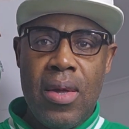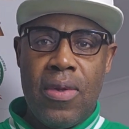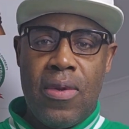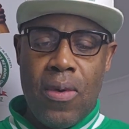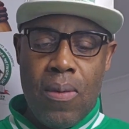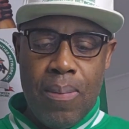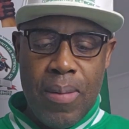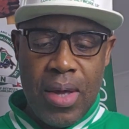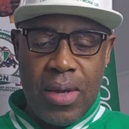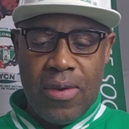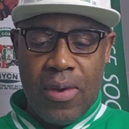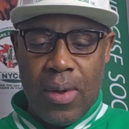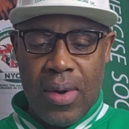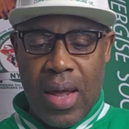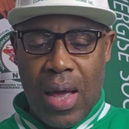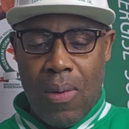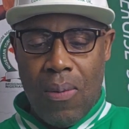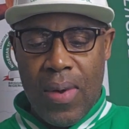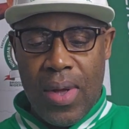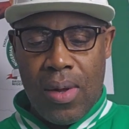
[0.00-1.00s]
to make sure
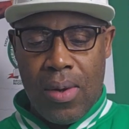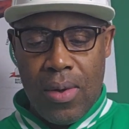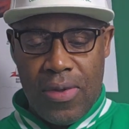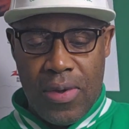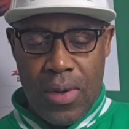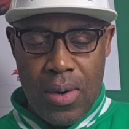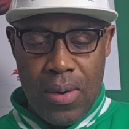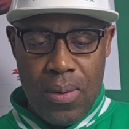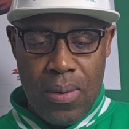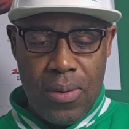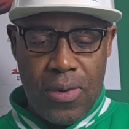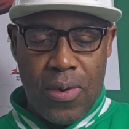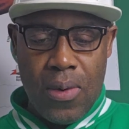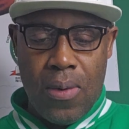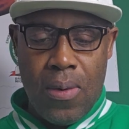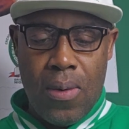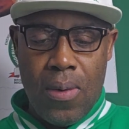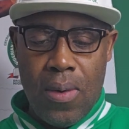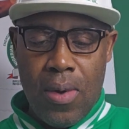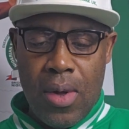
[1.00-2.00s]
that we continue
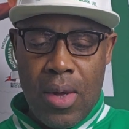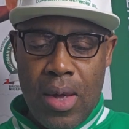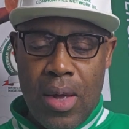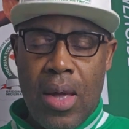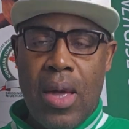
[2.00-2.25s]
to